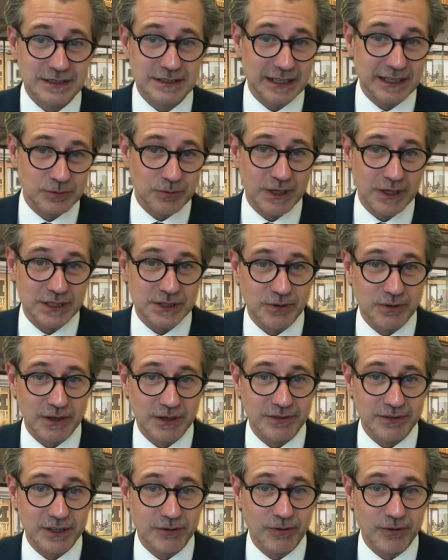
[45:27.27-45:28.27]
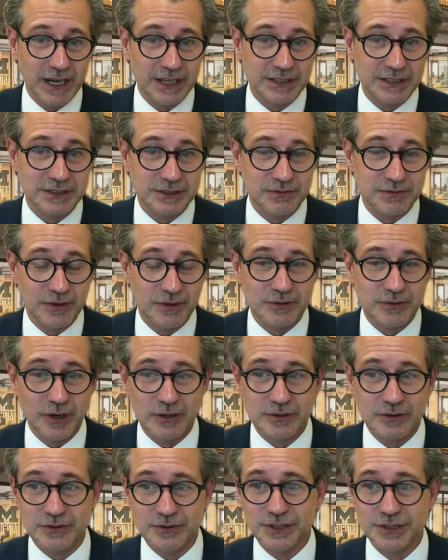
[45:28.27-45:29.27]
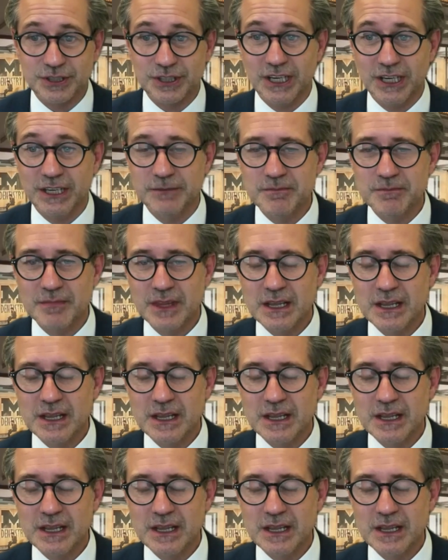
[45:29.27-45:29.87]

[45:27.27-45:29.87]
That was one of the questions from Dr. Shi.